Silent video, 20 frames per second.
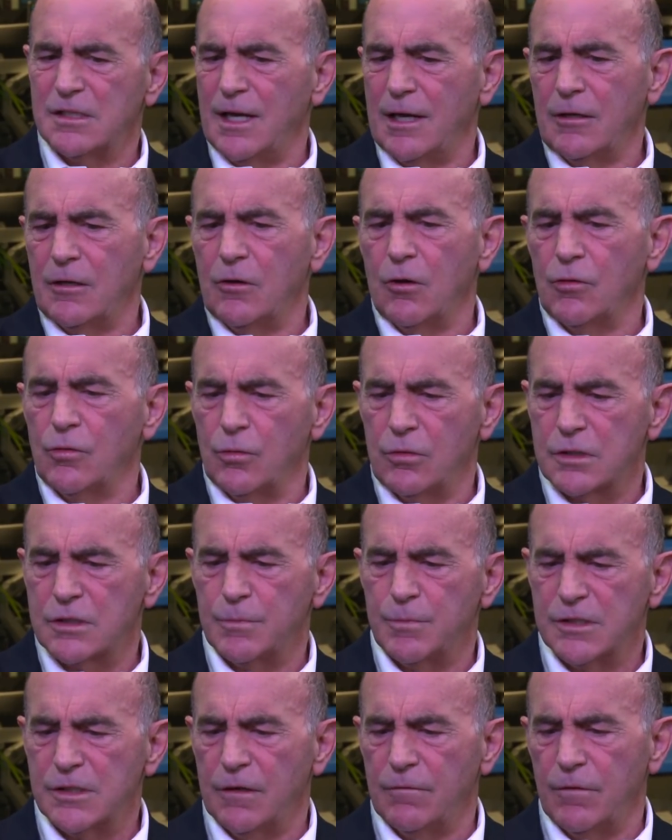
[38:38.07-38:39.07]
And I could go through the
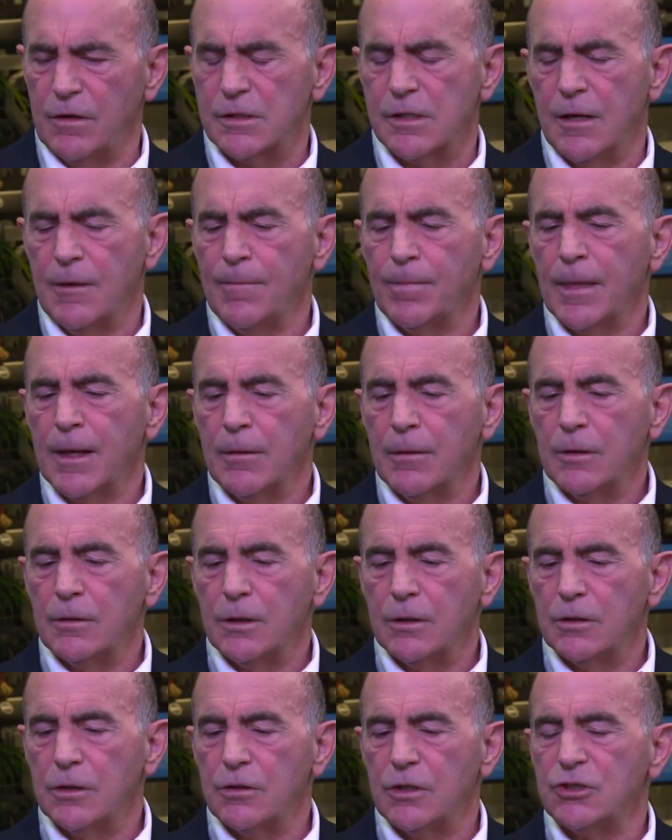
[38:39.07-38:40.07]
specifics.
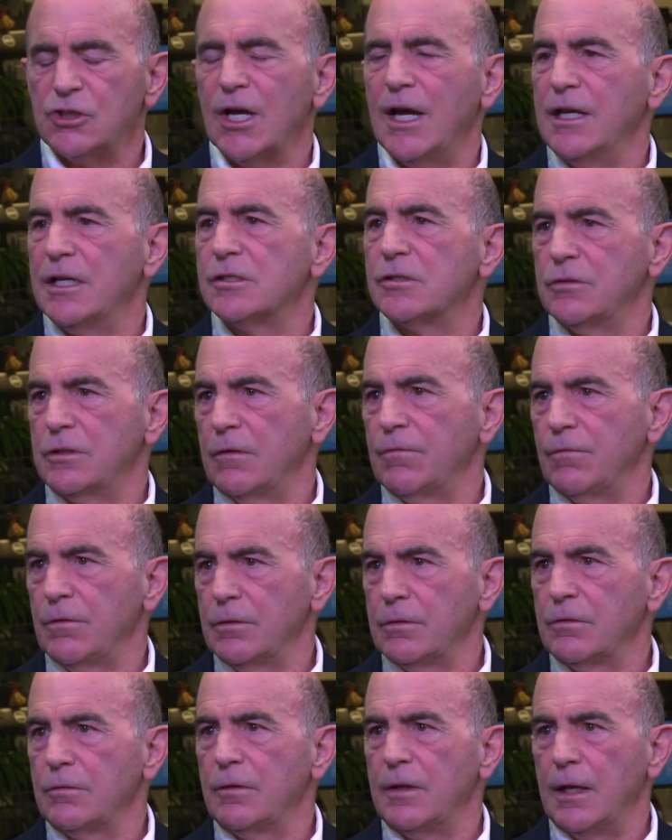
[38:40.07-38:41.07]
The, the Chinese are different.
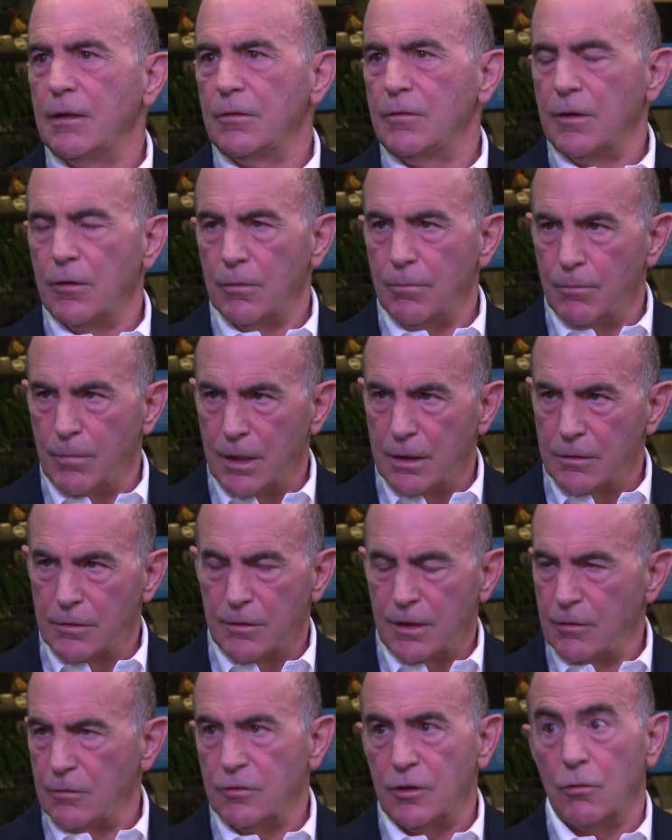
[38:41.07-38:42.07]
Yeah. They, they're,
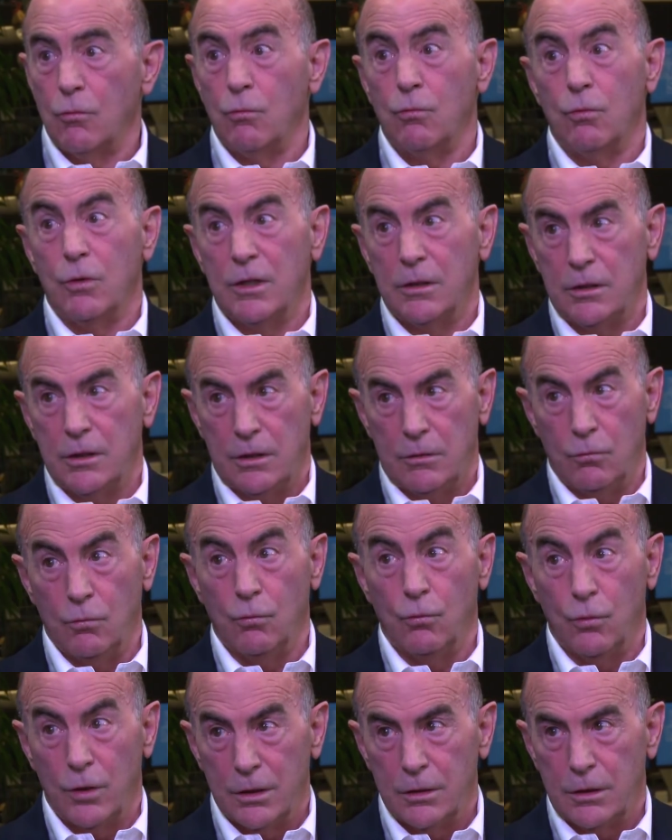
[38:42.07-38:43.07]
they're, they're really,
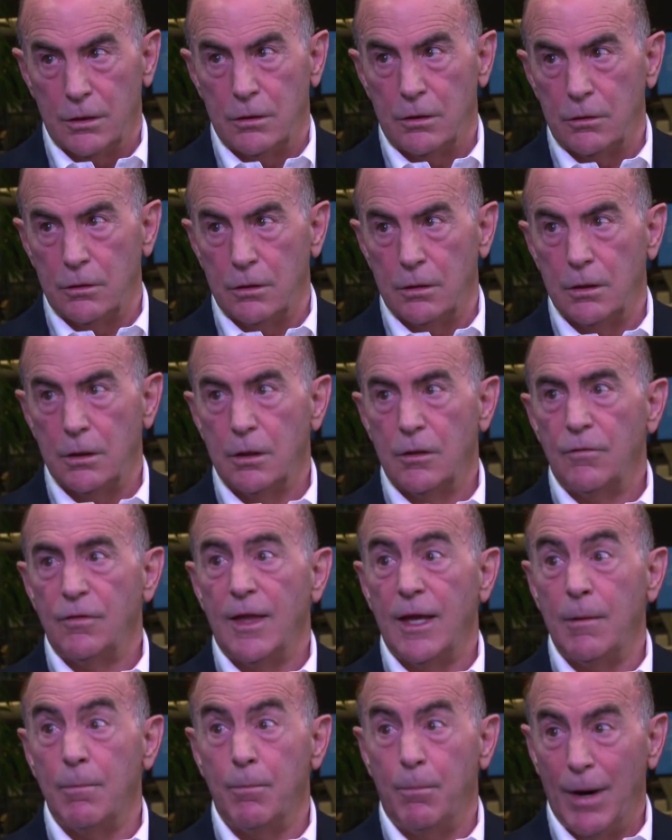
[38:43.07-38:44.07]
really good.
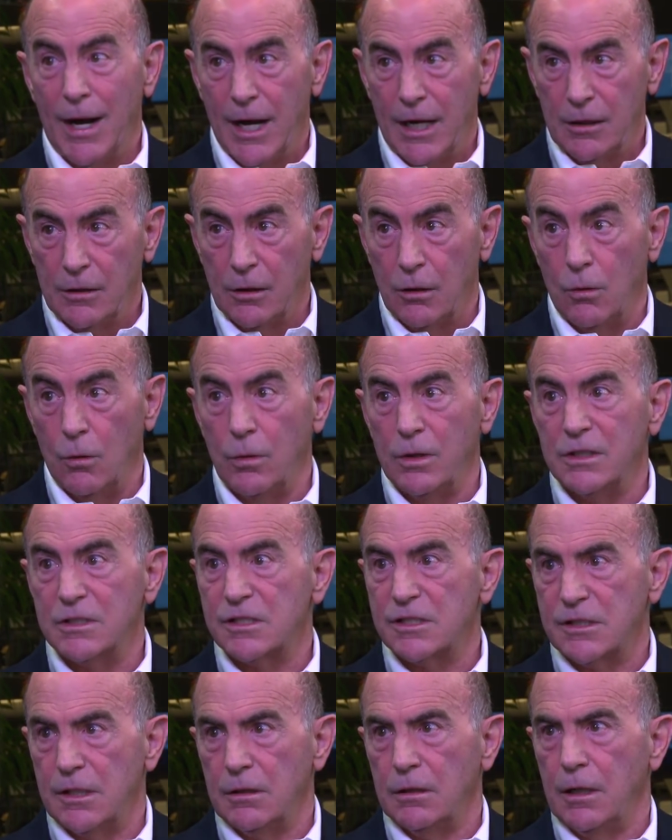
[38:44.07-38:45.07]
They mm -hmm. buy low and
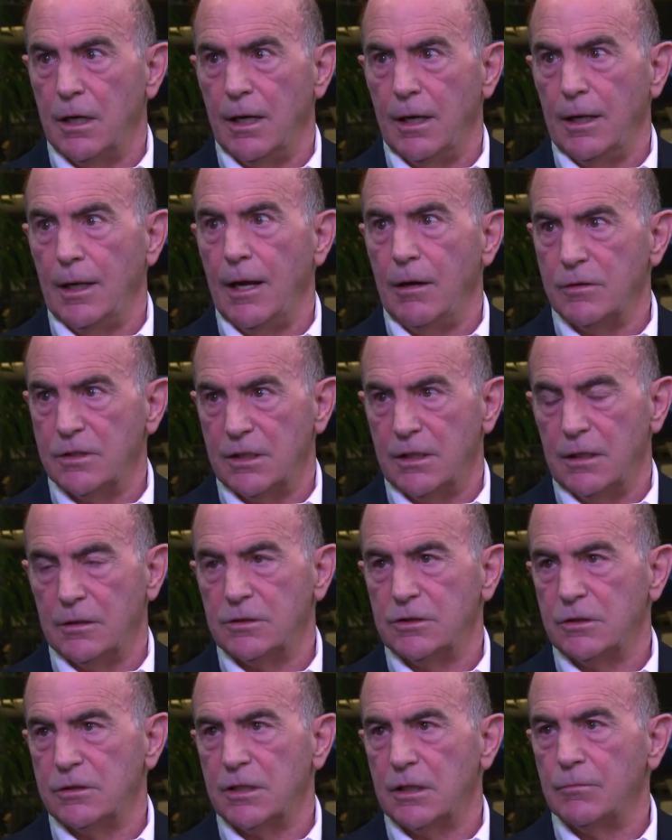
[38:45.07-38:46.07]
sell high. How is that?
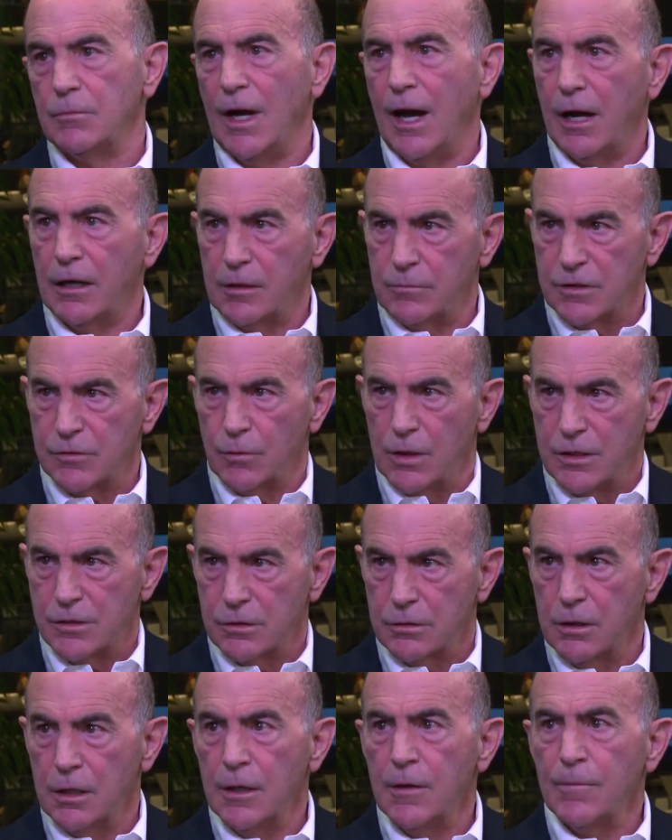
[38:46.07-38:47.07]
Just yep. Occam's razor.